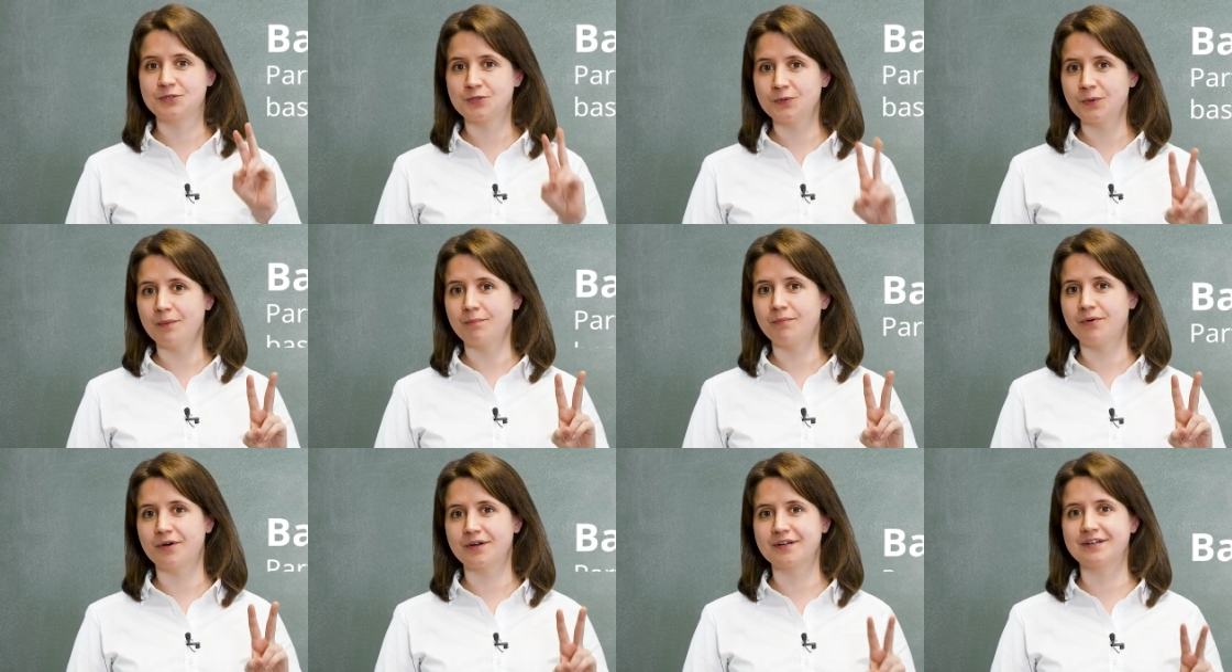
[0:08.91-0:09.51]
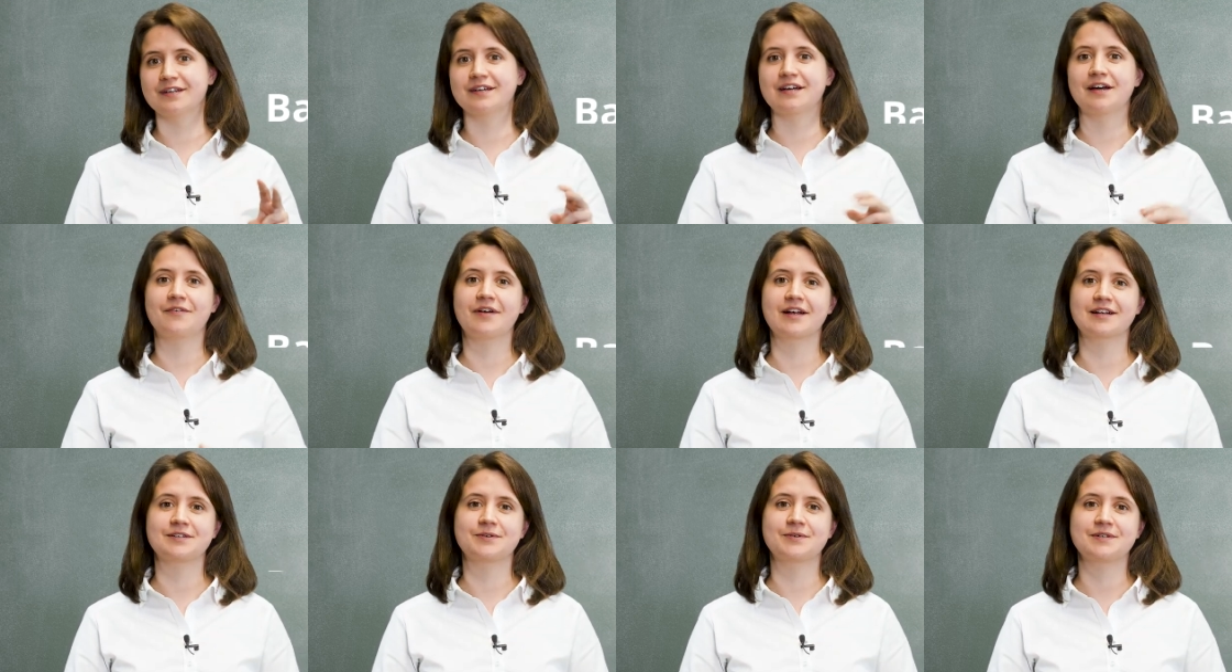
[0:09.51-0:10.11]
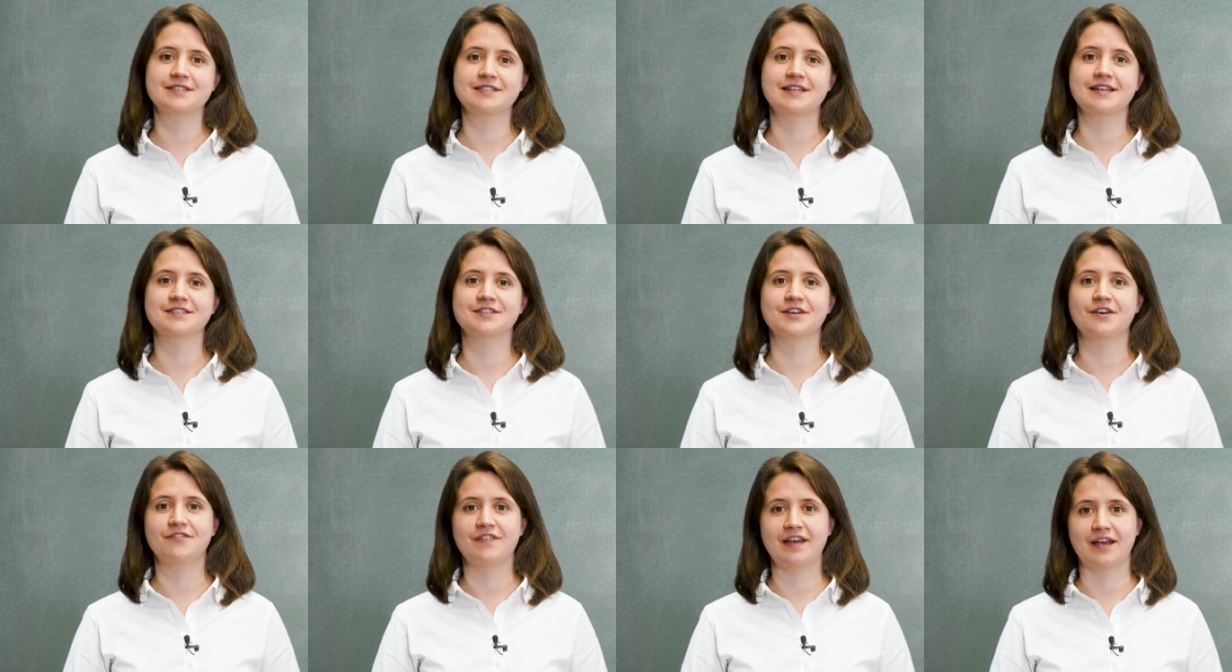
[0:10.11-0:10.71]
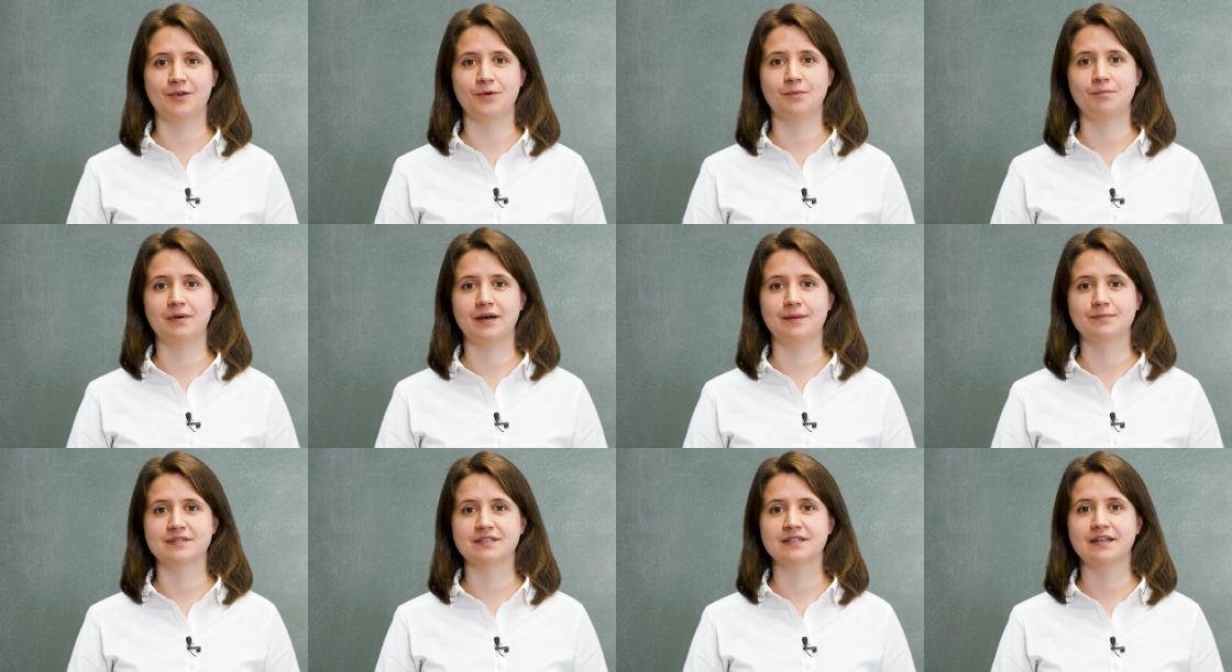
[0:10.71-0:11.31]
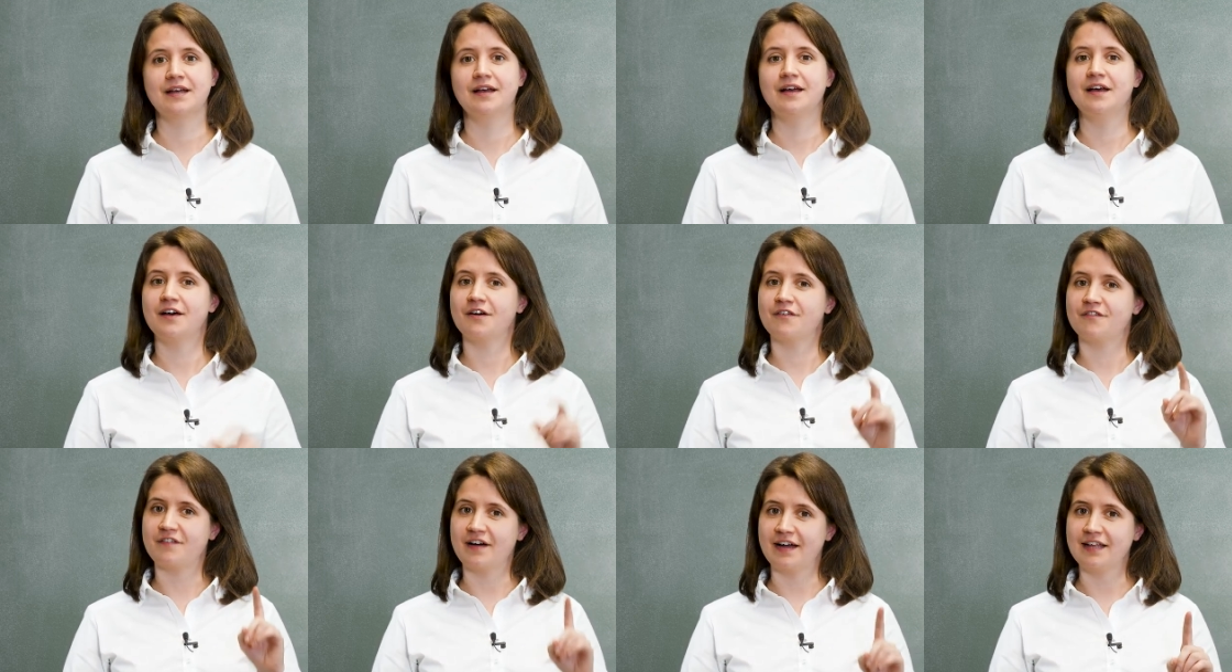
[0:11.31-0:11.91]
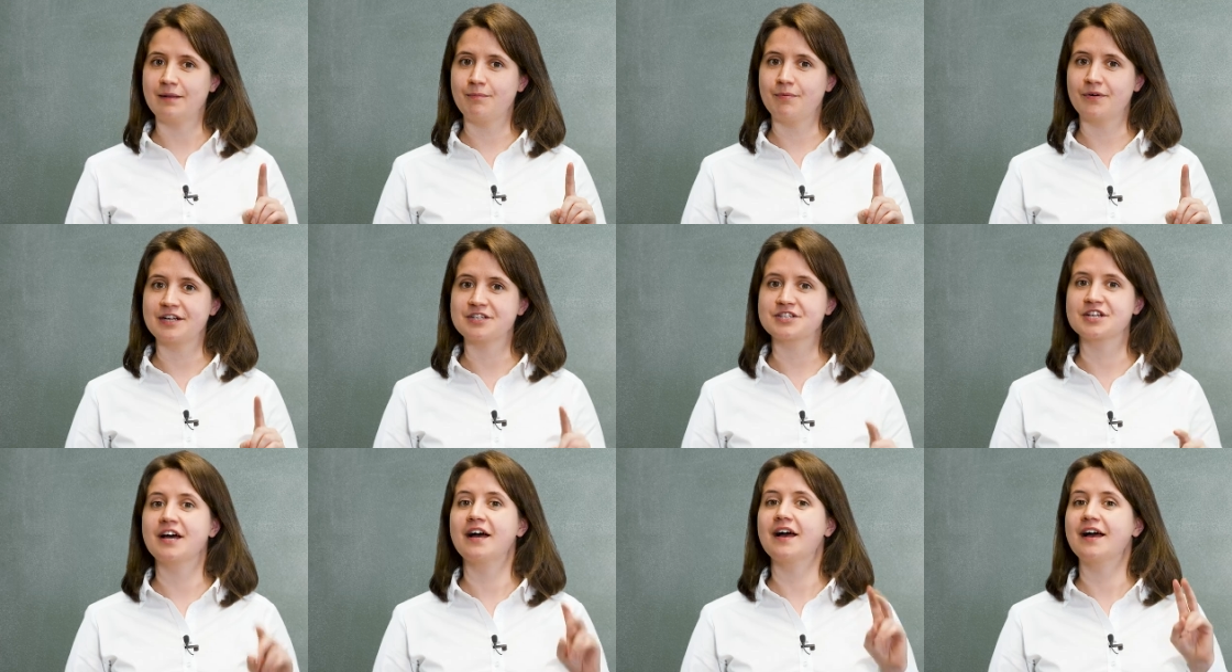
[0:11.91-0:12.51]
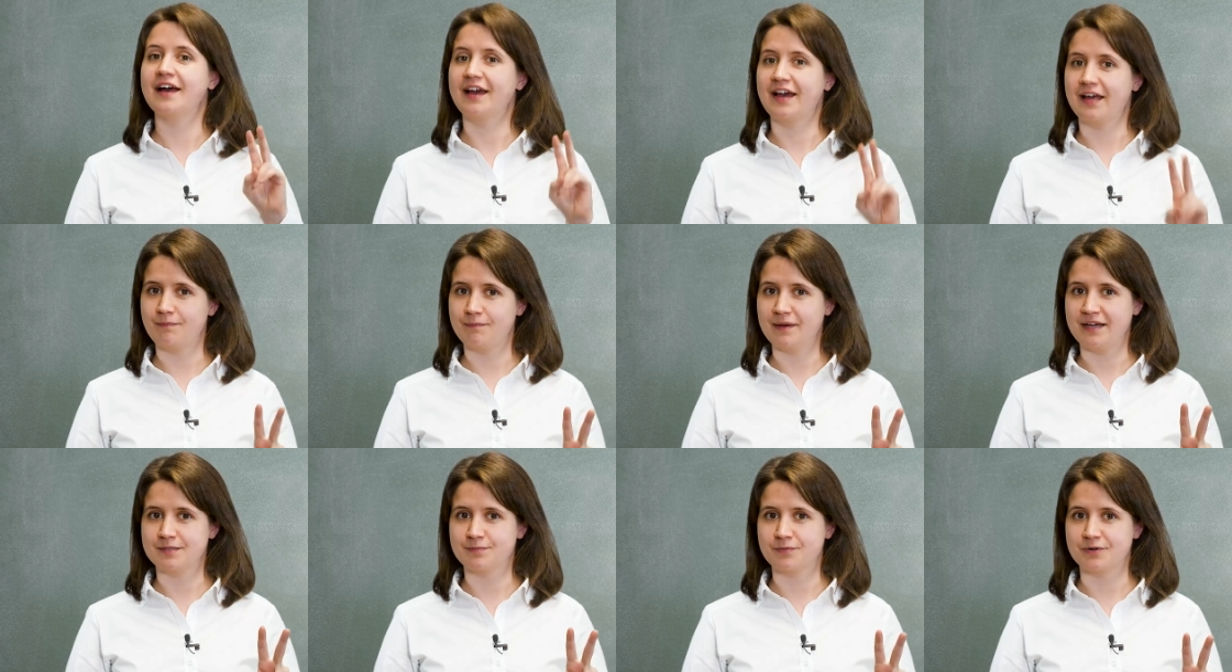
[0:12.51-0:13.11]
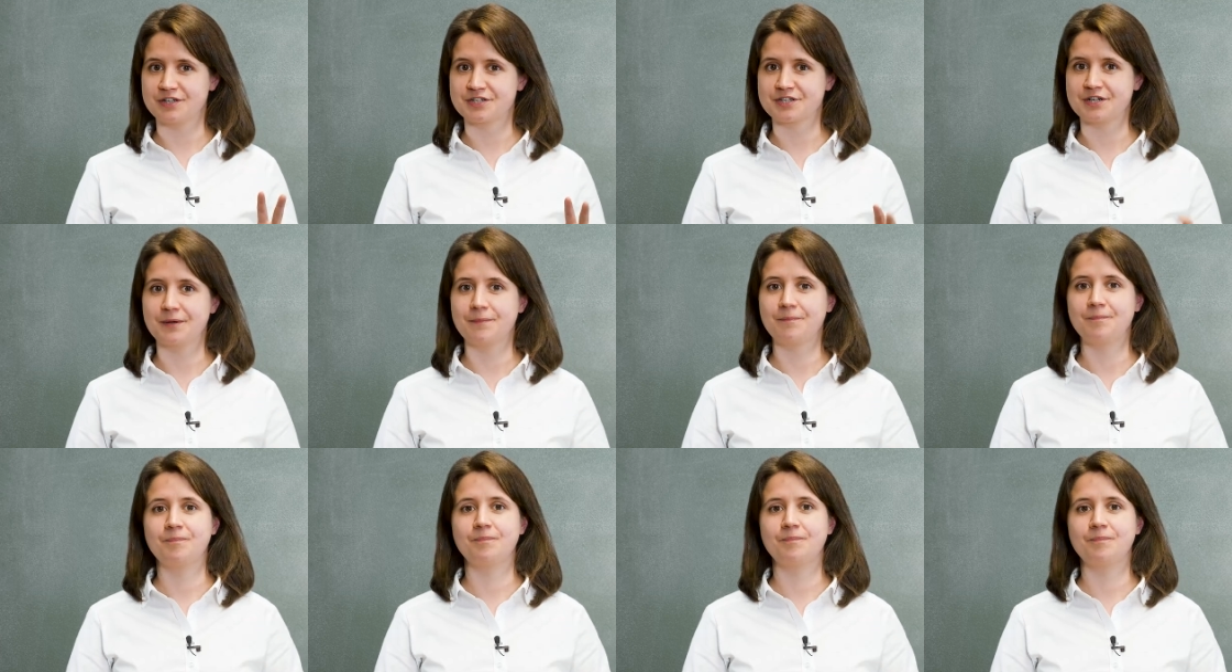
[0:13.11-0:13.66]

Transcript: two important characteristics of vacuum pumps: final pressure and base pressure.